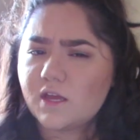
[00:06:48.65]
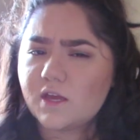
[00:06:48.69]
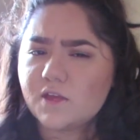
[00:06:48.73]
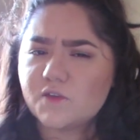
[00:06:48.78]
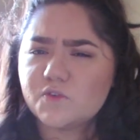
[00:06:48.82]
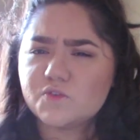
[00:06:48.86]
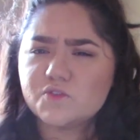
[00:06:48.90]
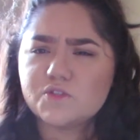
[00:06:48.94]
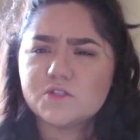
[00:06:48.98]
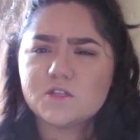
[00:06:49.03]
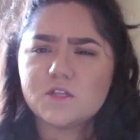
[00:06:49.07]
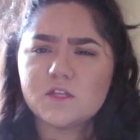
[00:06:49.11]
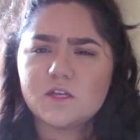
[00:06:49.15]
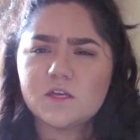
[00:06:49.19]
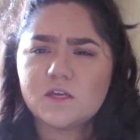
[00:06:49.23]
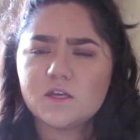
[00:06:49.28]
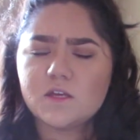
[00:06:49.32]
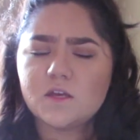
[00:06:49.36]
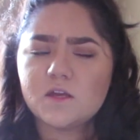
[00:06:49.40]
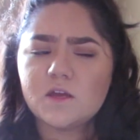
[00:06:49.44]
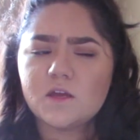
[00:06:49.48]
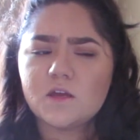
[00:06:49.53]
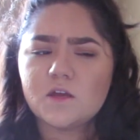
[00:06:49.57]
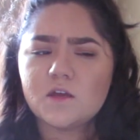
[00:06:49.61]
I usually
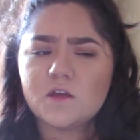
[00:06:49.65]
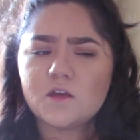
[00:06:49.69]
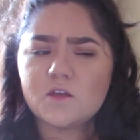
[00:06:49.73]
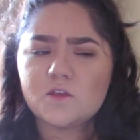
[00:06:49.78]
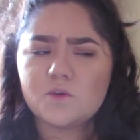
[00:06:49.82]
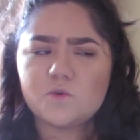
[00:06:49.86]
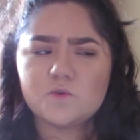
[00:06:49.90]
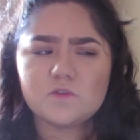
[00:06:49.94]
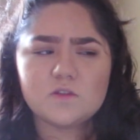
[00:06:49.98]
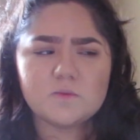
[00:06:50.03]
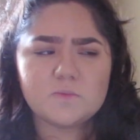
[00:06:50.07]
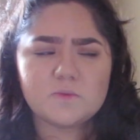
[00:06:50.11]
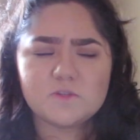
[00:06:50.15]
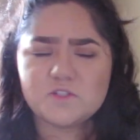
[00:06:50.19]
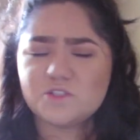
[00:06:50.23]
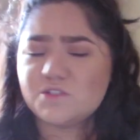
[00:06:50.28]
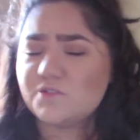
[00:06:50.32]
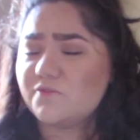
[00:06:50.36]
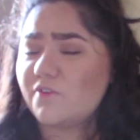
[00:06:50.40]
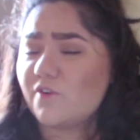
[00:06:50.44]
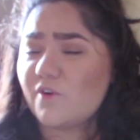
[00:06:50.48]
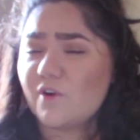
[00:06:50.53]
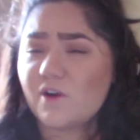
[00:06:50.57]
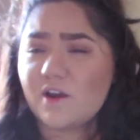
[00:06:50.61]
use a bunch
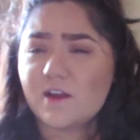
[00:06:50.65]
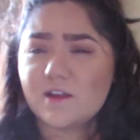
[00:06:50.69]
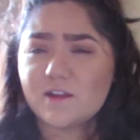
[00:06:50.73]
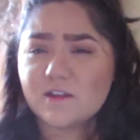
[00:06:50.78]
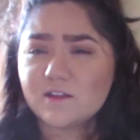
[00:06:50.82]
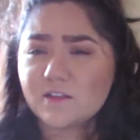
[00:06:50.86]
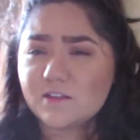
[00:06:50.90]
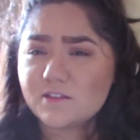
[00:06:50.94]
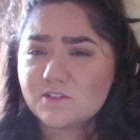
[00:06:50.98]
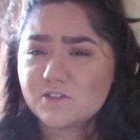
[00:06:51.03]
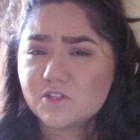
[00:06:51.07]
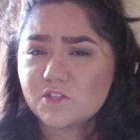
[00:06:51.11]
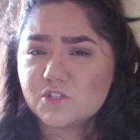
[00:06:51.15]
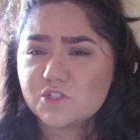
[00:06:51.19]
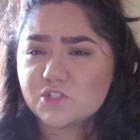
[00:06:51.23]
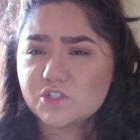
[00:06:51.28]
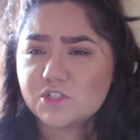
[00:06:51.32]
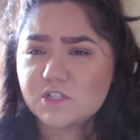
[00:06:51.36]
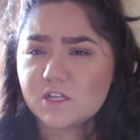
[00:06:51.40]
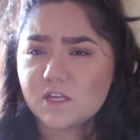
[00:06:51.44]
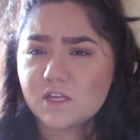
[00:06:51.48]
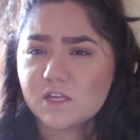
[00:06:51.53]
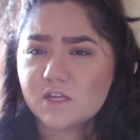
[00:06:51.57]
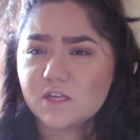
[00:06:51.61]
of varieties each
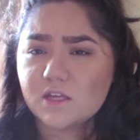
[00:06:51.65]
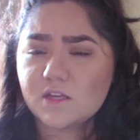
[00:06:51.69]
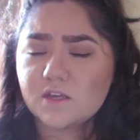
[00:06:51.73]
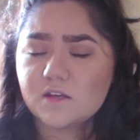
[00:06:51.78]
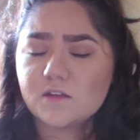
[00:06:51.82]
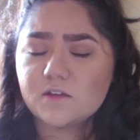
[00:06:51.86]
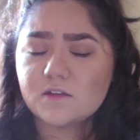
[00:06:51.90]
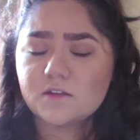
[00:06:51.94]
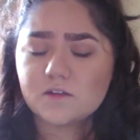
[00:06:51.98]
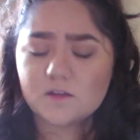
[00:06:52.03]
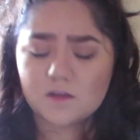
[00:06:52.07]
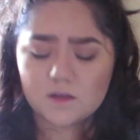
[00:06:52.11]
day,